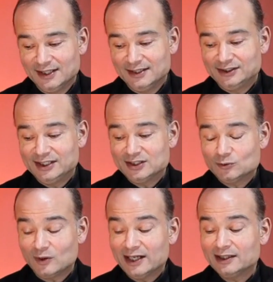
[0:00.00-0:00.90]
She is
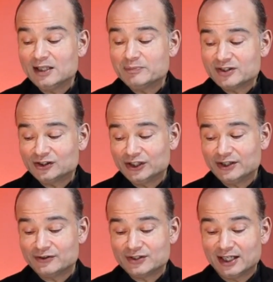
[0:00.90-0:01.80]
quietly positioning
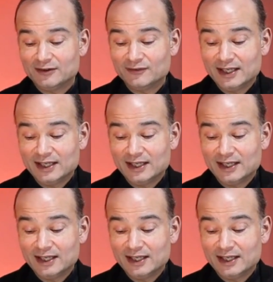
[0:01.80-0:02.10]
herself